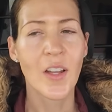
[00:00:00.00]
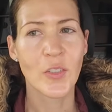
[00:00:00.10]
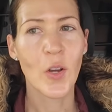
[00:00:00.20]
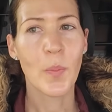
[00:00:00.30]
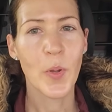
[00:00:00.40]

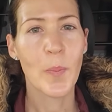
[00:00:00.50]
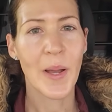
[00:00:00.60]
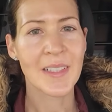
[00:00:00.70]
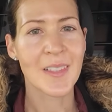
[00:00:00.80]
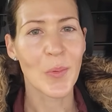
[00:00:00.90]
Dog poo
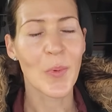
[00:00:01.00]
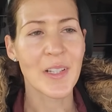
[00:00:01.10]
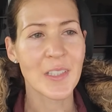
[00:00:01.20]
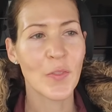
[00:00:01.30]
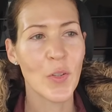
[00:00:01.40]
bags are the
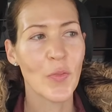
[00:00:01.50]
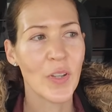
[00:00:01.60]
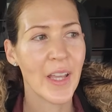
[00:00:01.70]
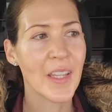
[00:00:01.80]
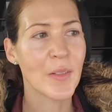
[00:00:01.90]
worst. If you
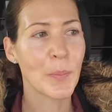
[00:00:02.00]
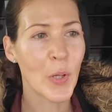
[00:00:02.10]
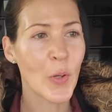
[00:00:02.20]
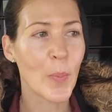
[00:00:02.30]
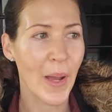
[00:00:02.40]
forget your
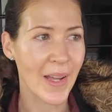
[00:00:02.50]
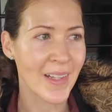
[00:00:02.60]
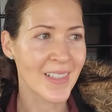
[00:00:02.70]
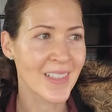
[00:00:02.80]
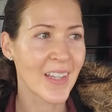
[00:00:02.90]
poo
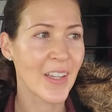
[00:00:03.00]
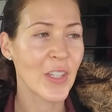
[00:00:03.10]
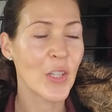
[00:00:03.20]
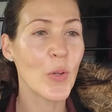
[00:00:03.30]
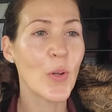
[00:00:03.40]
bags,
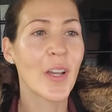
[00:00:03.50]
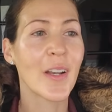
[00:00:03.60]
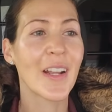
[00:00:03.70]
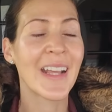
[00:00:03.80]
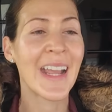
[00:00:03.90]
you
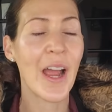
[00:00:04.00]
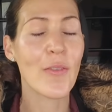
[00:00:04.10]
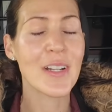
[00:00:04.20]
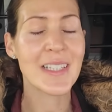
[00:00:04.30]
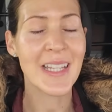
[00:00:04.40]
can
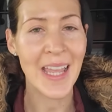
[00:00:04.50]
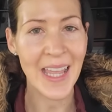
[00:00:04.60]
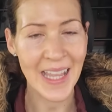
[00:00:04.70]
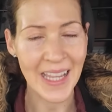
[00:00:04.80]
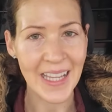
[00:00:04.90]

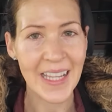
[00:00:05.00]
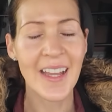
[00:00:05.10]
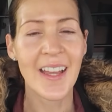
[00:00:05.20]
guarantee